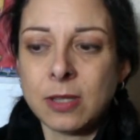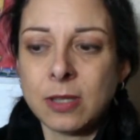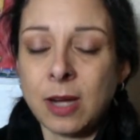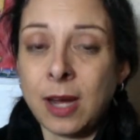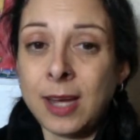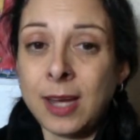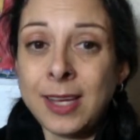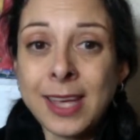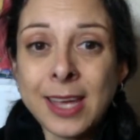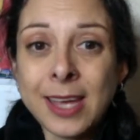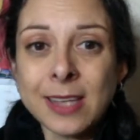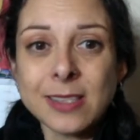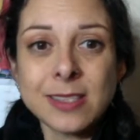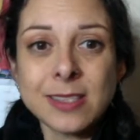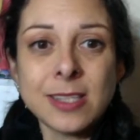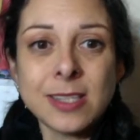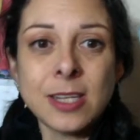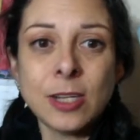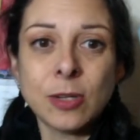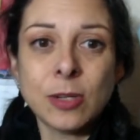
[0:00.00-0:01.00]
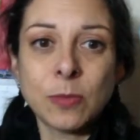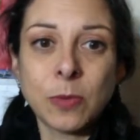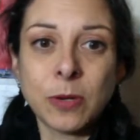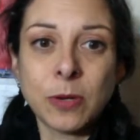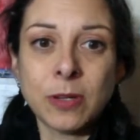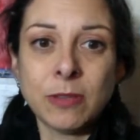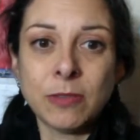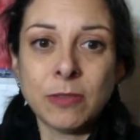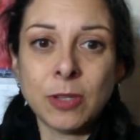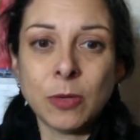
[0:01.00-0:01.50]
I can't see your
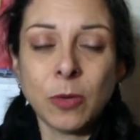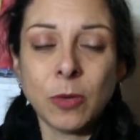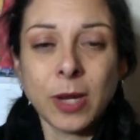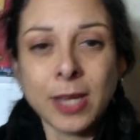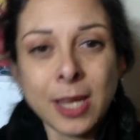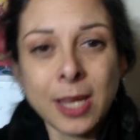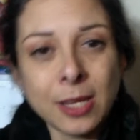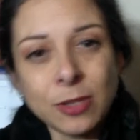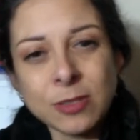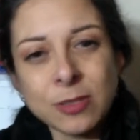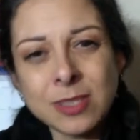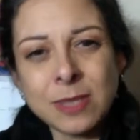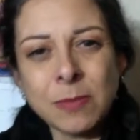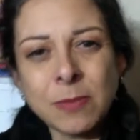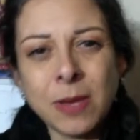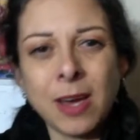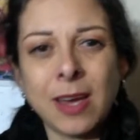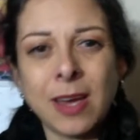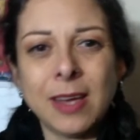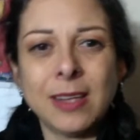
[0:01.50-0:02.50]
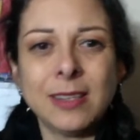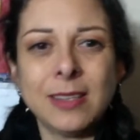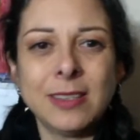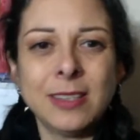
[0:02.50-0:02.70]
point of view. Why can't you see mine?